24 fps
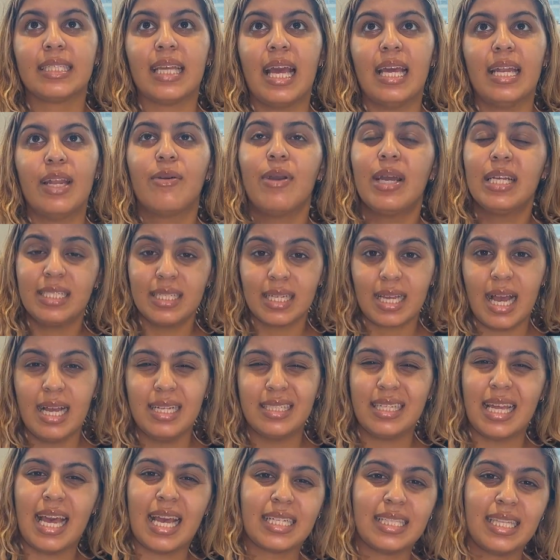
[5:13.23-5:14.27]
And a way to
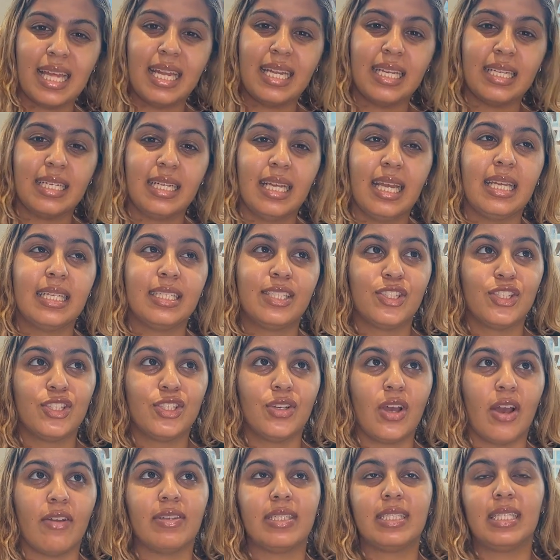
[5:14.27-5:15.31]
counteract that is to
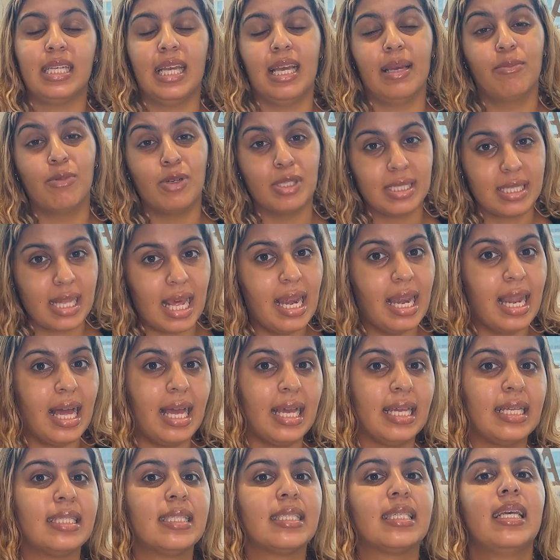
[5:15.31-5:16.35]
obviously get more
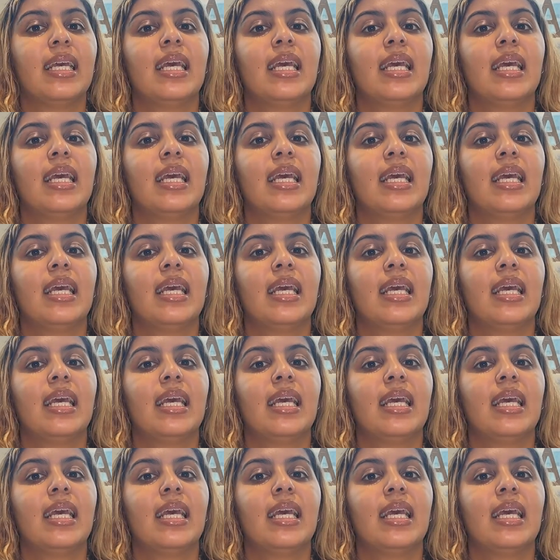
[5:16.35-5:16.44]
sunlight,